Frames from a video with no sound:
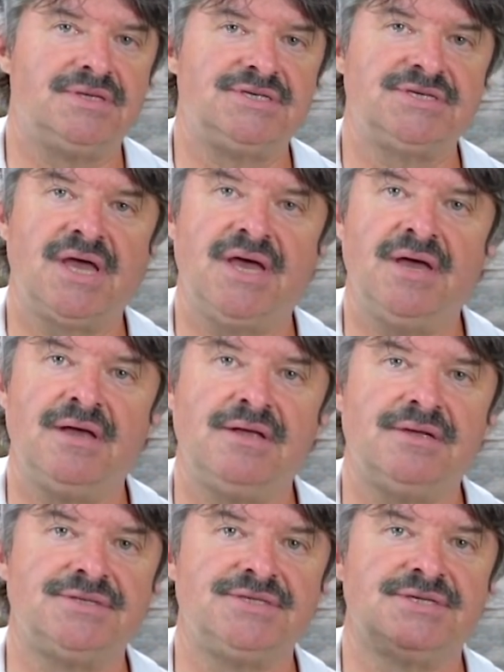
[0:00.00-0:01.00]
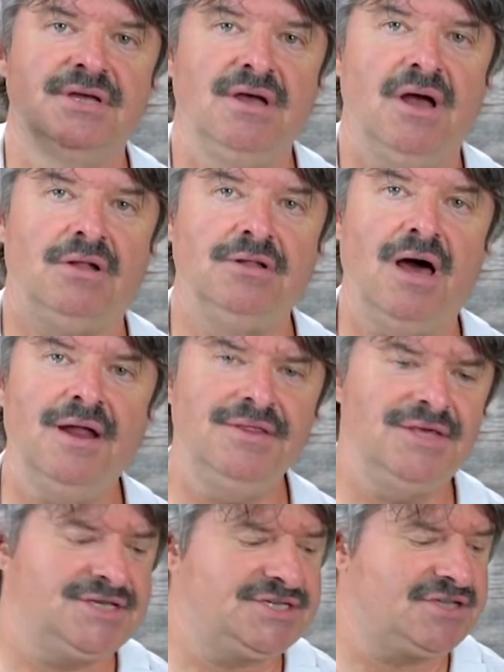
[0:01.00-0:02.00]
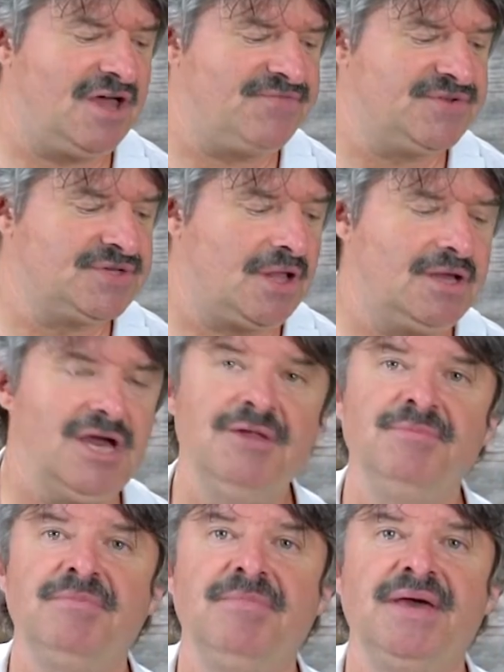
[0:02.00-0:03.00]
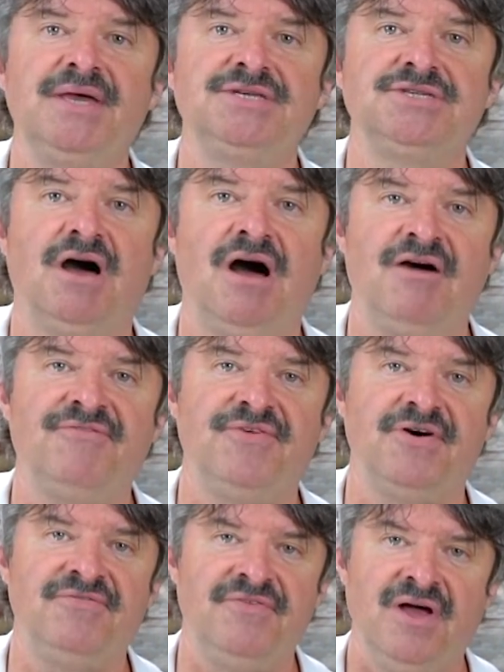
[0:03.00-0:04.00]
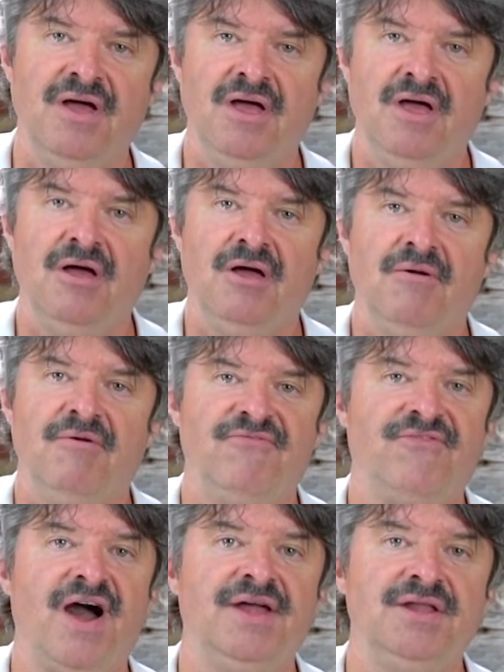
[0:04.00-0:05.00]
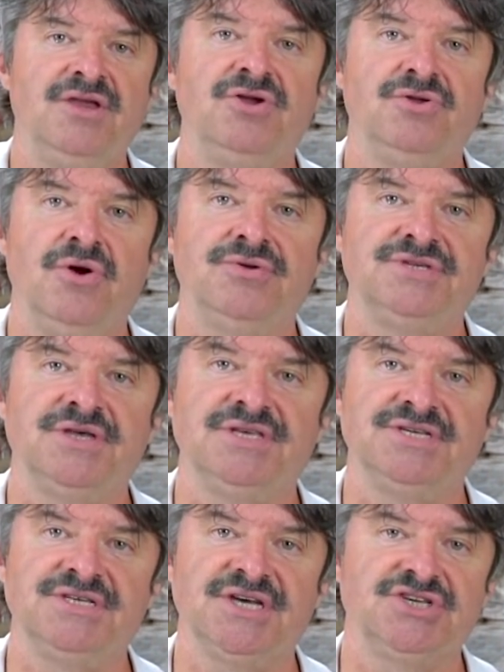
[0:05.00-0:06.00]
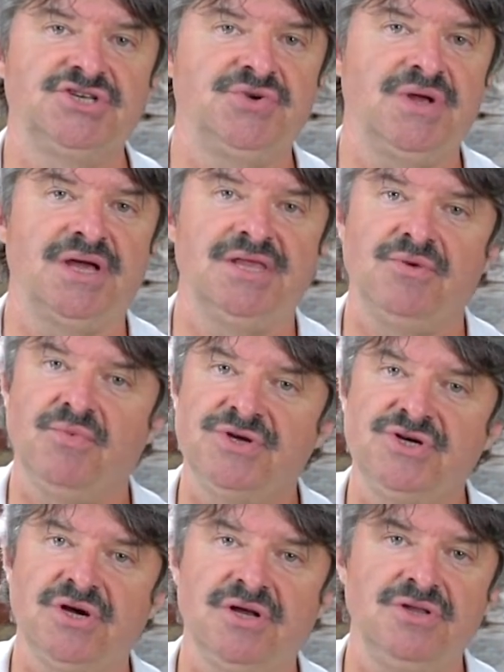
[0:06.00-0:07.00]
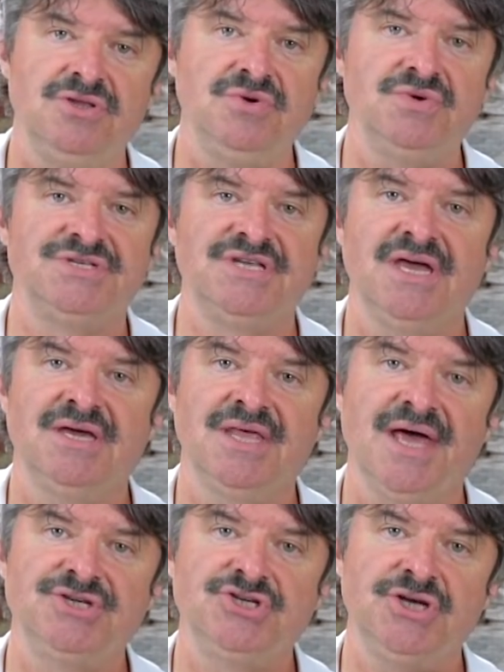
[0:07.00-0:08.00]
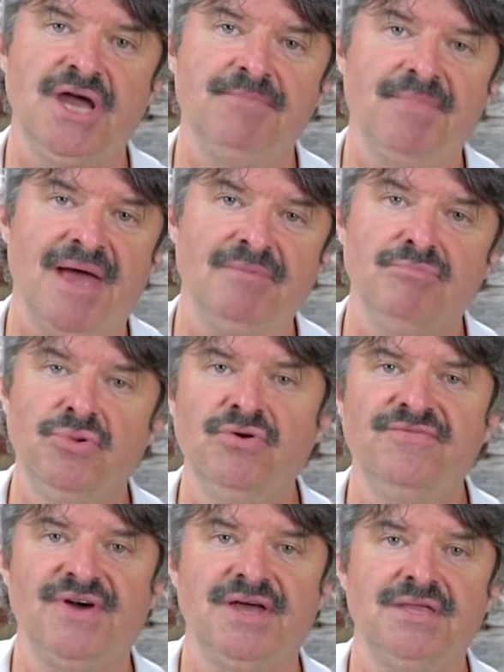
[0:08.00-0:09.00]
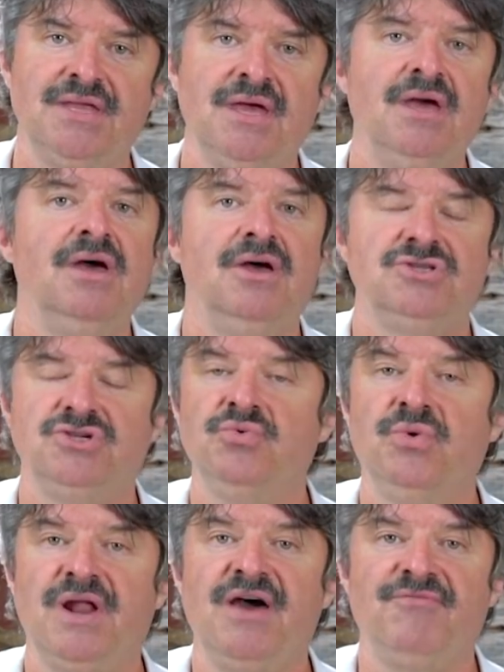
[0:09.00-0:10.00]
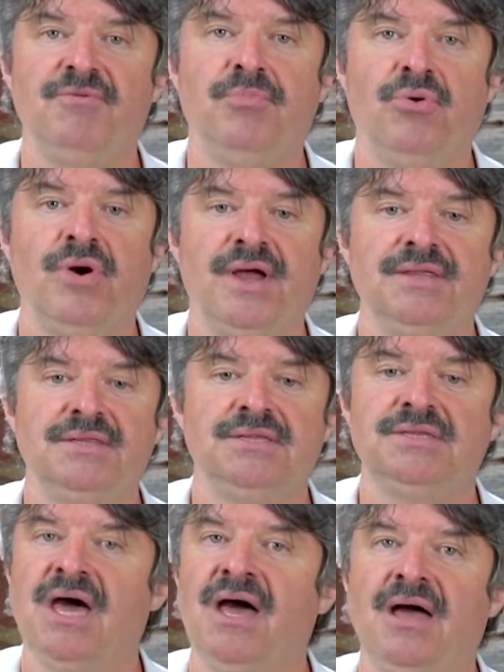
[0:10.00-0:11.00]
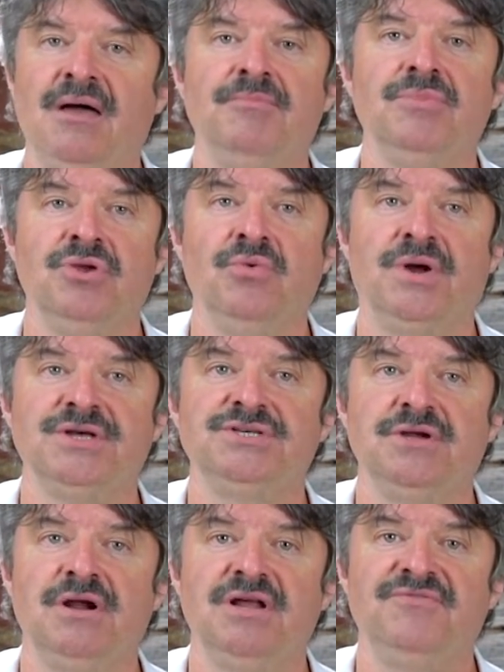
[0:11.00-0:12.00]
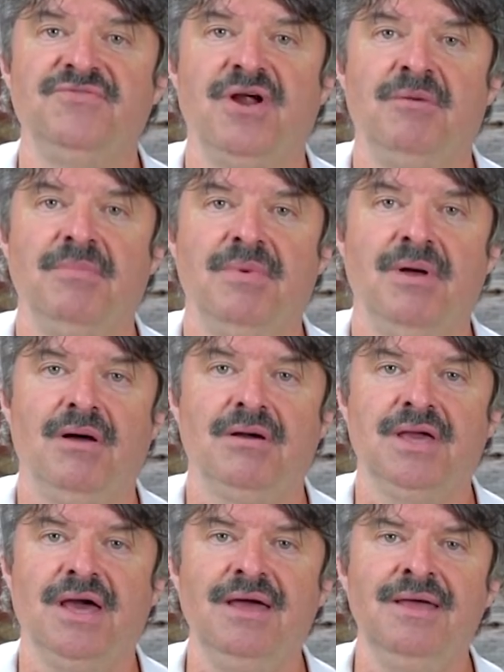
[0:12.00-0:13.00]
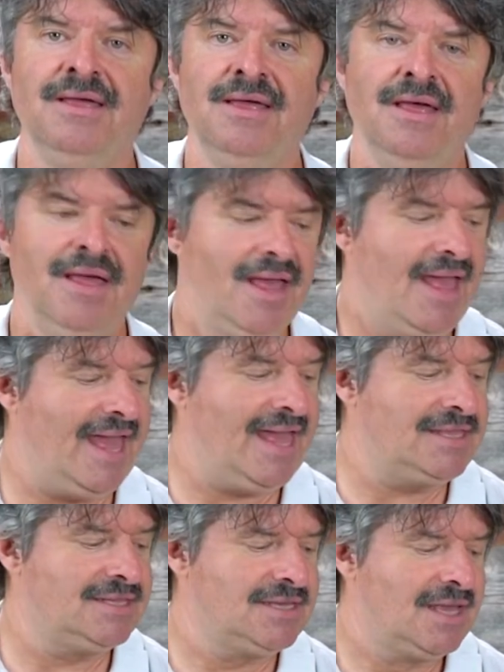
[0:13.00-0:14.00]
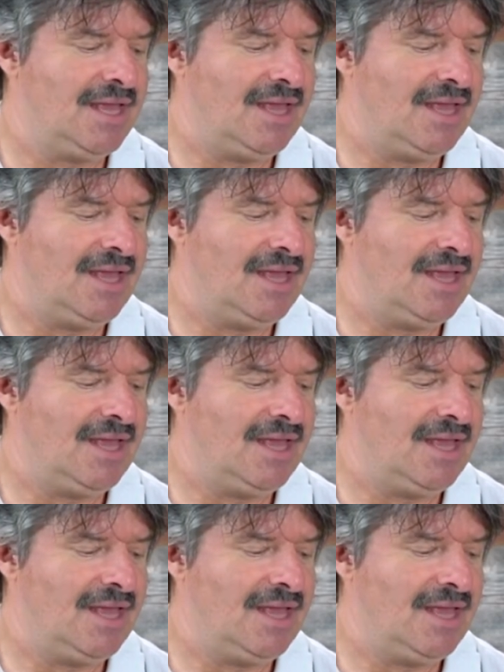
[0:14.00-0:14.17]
scales. A lot of this stuff is all going to be based off of finding your notes on the 6th string, and then what you're going to do is take that shape and move it to whatever point you want to start it from, okay? And